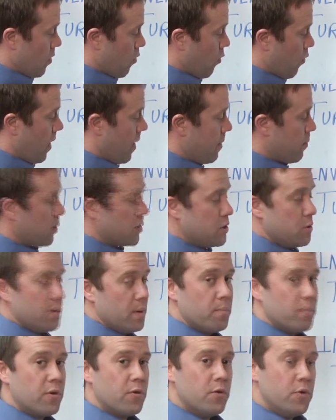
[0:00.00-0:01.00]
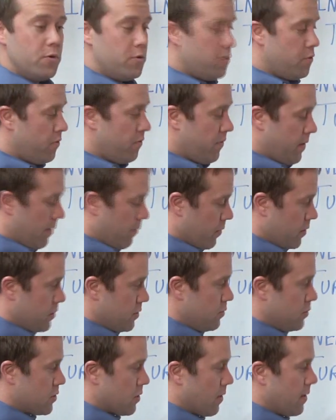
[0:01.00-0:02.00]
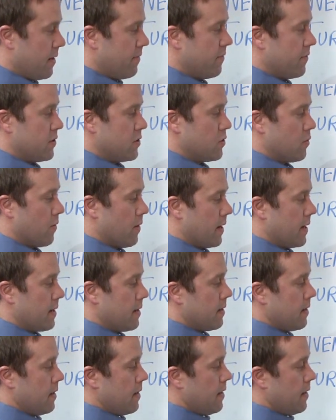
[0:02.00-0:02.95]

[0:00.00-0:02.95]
We're able to improve and reduce our inventory.